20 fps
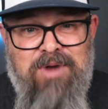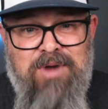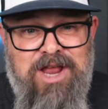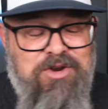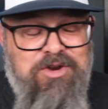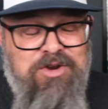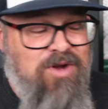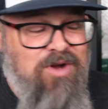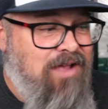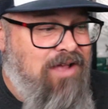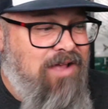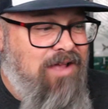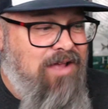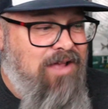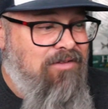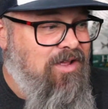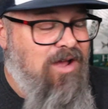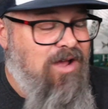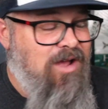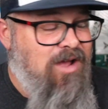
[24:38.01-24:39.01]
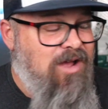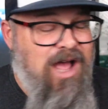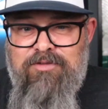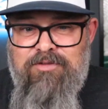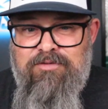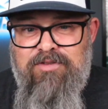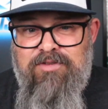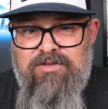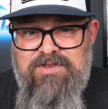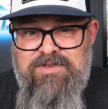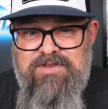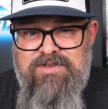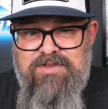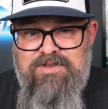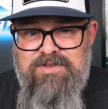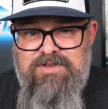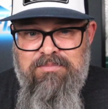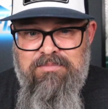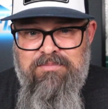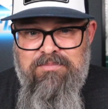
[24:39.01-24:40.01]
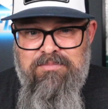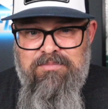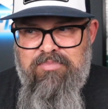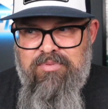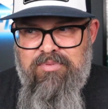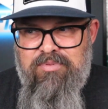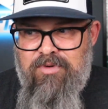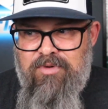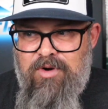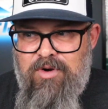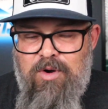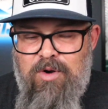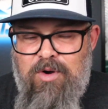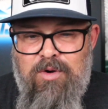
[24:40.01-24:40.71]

iPhone 15 Pro.